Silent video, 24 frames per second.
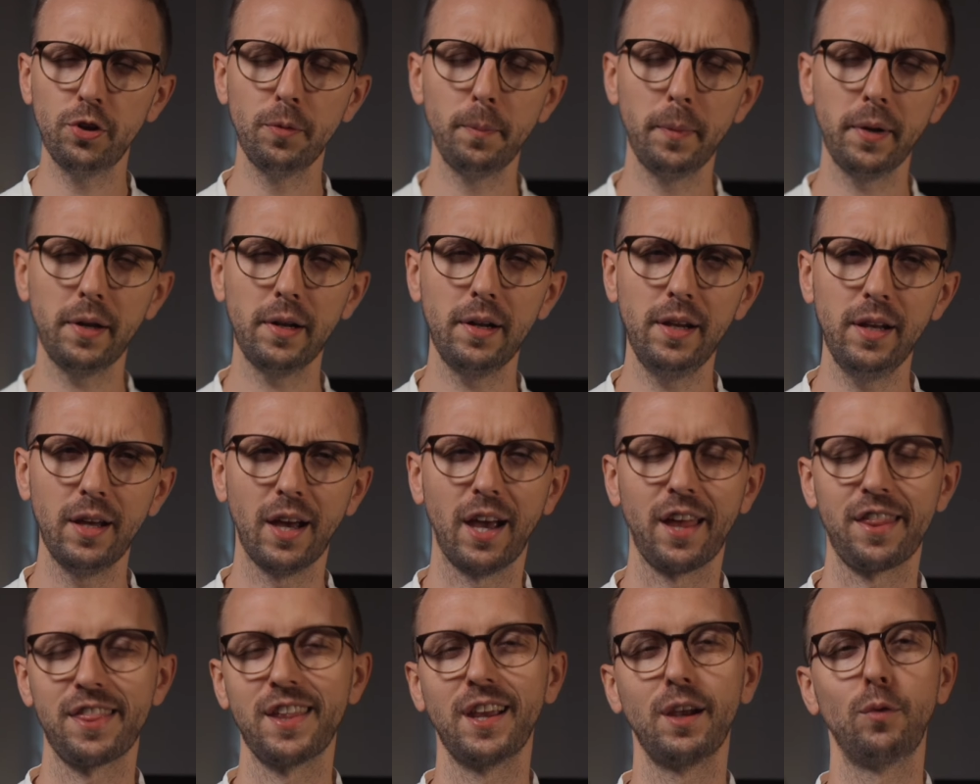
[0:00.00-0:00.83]
trying to
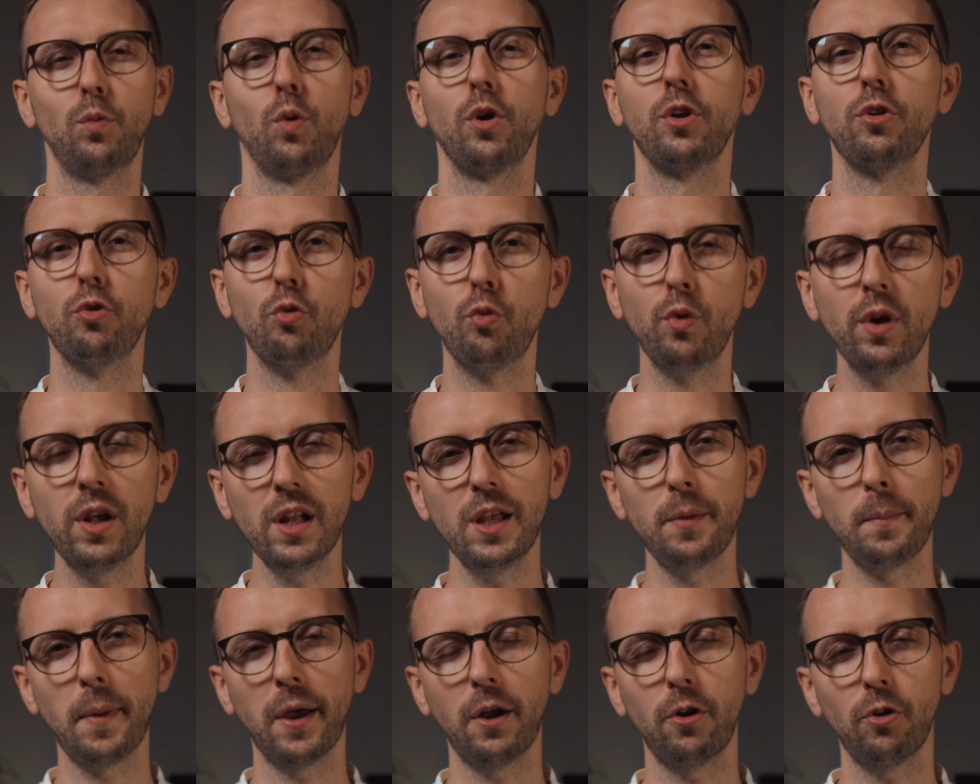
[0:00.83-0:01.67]
incentivize
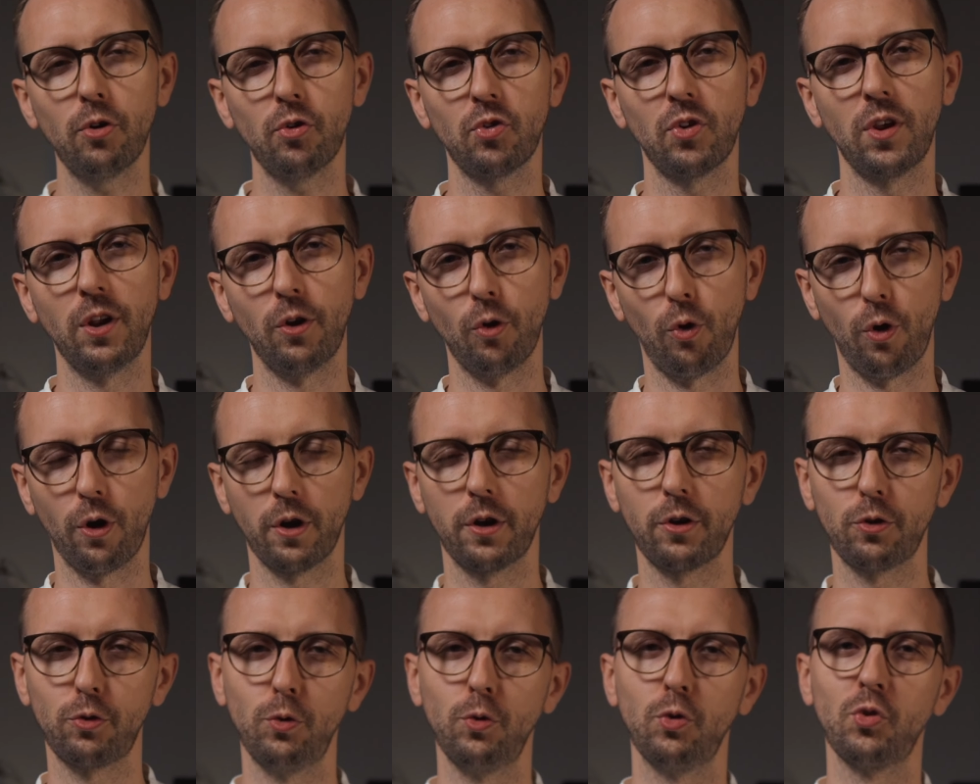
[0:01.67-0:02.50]
users to use
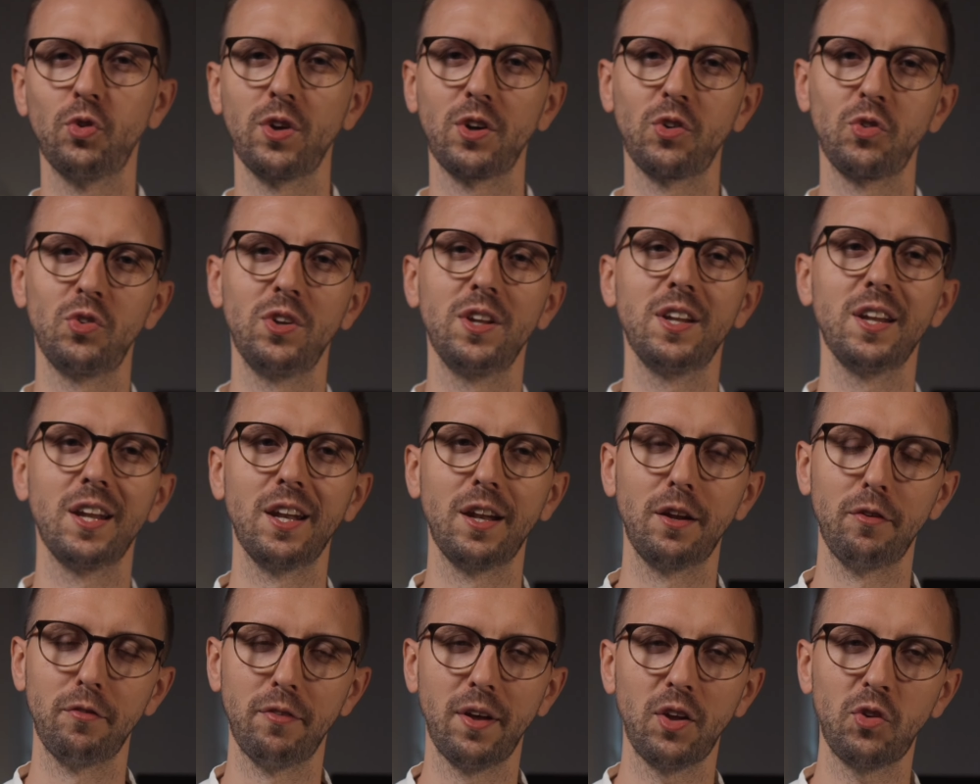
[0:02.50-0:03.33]
their short,
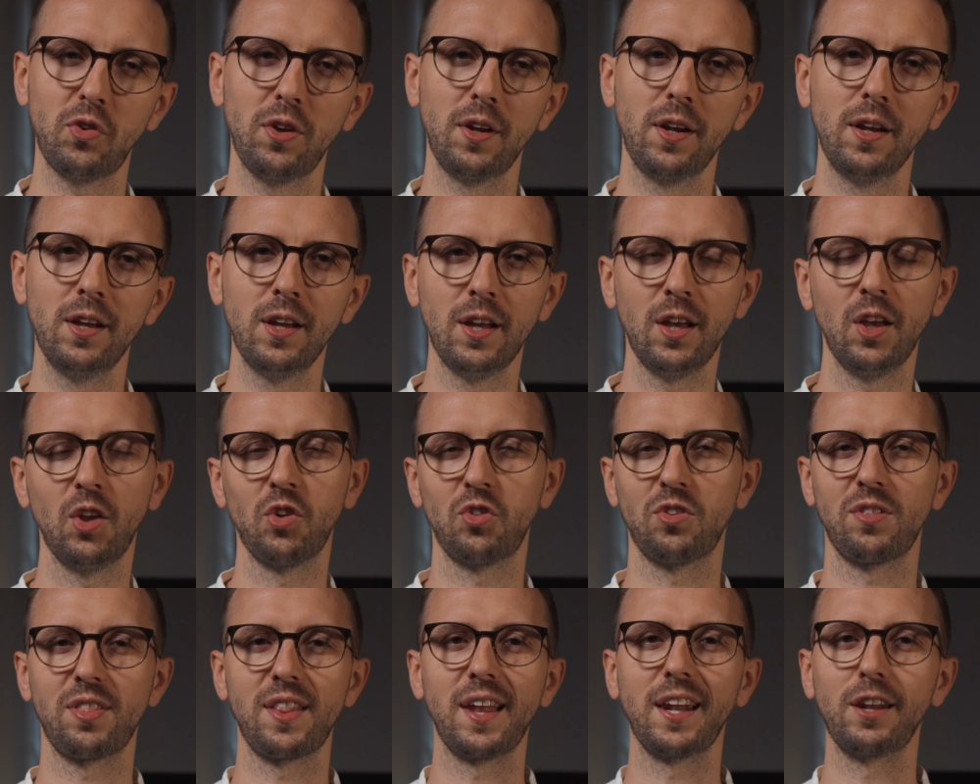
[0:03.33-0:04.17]
short form
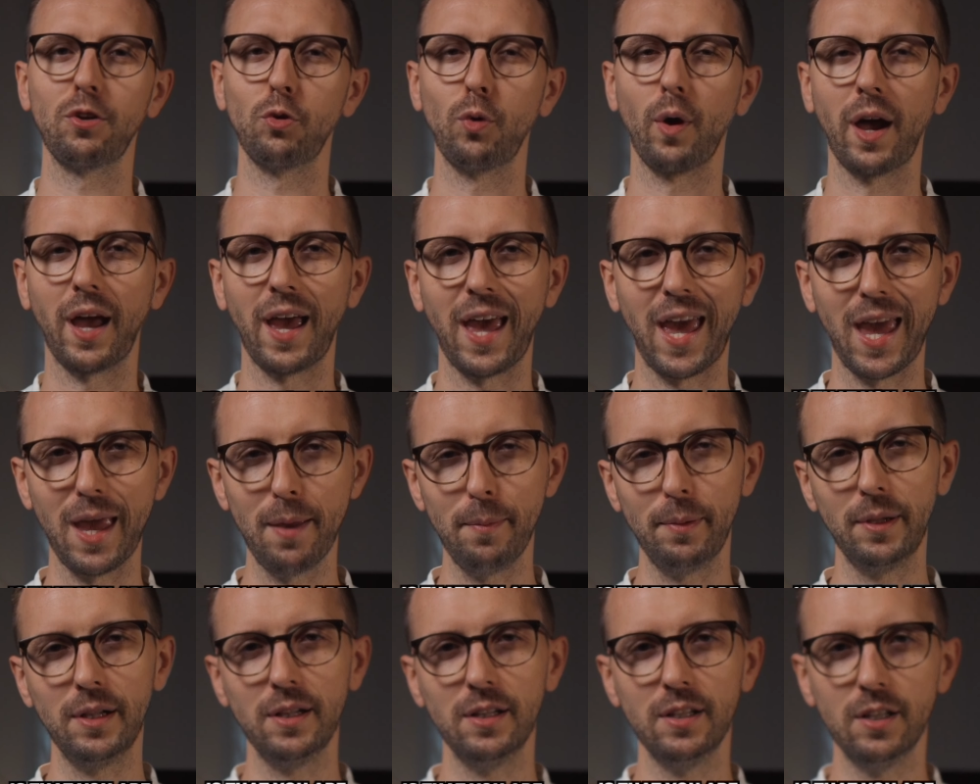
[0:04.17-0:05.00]
video tools.